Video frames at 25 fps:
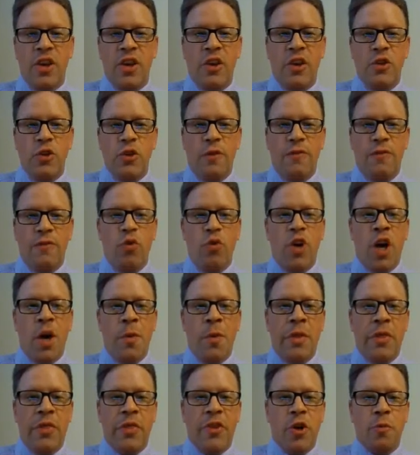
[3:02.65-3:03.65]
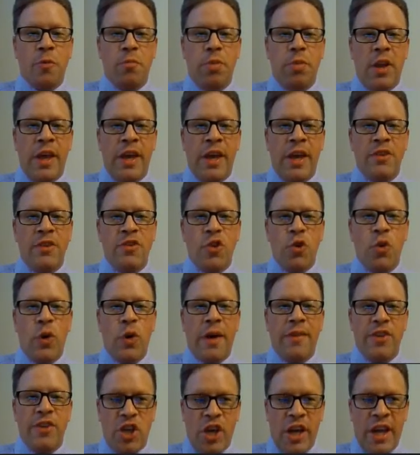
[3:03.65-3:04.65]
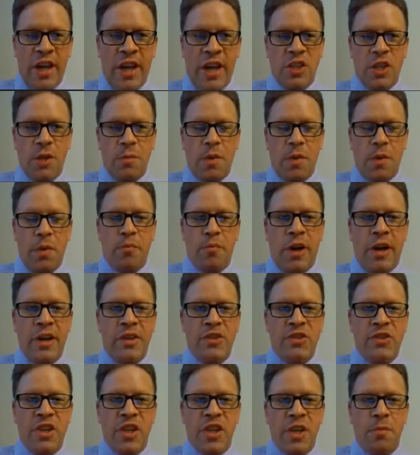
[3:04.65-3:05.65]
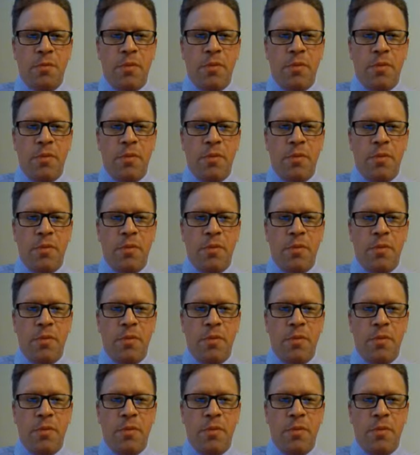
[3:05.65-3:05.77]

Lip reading: So if you come in 3rd place, you have a chance to be president,